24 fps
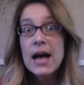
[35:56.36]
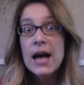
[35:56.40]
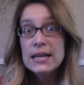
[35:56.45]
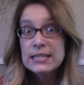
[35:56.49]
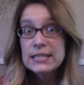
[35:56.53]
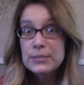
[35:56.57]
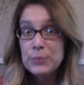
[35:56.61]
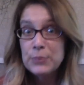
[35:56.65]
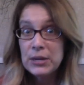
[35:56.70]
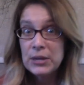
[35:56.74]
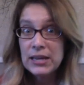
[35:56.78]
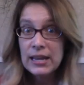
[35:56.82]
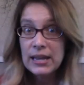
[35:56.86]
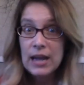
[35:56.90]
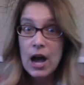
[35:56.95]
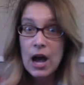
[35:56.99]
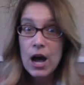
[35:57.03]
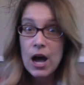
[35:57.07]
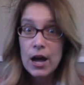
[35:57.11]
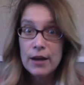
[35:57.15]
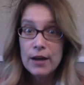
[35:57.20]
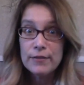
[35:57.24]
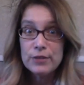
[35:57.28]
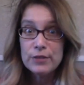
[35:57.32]
Speaking
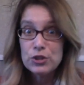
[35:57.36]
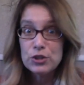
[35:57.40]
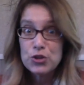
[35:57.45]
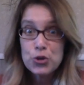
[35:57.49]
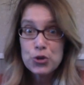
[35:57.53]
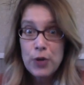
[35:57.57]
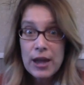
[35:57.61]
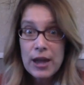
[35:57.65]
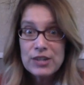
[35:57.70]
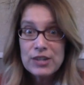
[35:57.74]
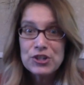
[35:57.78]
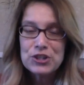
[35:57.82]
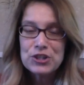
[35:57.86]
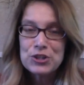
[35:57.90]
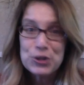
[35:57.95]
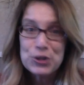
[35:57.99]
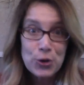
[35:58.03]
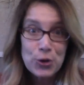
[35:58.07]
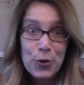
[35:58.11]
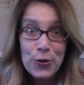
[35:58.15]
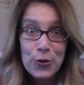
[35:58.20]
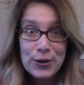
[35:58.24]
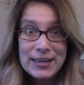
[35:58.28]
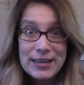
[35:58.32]
of tragic
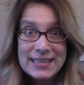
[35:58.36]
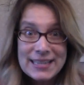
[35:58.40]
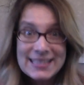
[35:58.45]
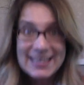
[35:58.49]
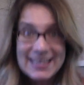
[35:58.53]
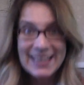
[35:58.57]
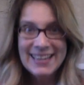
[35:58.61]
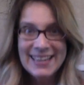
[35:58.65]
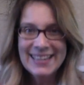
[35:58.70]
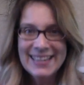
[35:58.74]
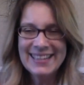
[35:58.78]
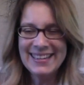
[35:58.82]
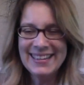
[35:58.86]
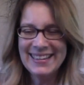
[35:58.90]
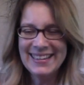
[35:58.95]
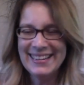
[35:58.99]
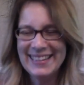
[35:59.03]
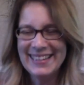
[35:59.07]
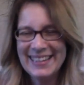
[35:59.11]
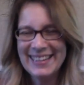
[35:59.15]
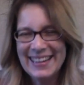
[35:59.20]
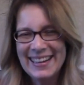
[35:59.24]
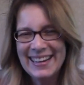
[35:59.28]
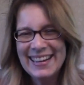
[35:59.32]
stories,
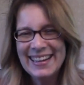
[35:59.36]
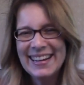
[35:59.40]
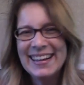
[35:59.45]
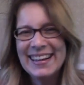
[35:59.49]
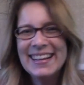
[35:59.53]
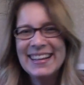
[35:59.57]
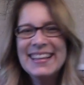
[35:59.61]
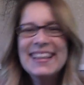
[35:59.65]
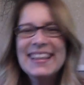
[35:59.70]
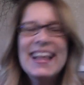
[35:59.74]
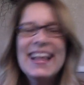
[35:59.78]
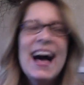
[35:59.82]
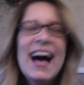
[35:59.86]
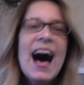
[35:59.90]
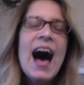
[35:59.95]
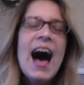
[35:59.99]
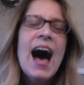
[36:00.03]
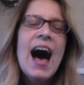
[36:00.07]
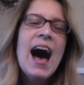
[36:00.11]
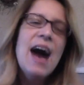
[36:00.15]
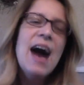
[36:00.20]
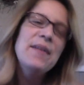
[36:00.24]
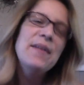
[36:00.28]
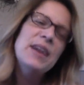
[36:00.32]

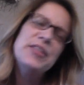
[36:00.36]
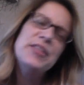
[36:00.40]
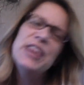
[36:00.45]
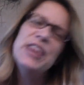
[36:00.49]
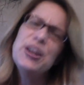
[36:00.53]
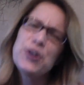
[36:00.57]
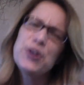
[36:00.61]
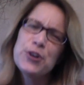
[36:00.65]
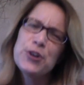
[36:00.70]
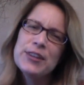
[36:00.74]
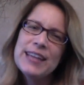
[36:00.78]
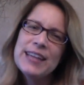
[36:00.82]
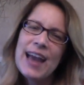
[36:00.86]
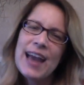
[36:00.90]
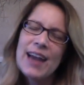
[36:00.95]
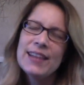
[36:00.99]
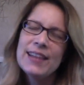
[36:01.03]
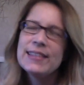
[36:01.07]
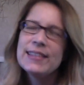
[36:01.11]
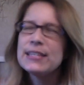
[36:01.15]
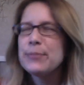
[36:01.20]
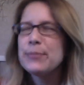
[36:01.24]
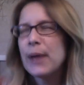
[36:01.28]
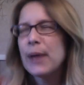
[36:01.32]
I think early on in
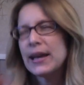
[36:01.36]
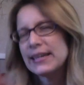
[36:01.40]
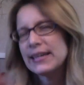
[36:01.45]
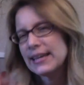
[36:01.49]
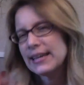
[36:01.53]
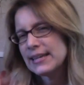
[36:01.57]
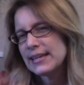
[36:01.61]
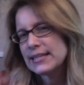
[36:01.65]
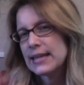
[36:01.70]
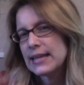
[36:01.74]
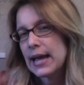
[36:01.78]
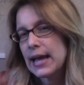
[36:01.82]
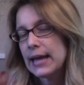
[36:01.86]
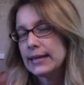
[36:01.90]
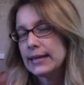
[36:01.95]
this podcast, I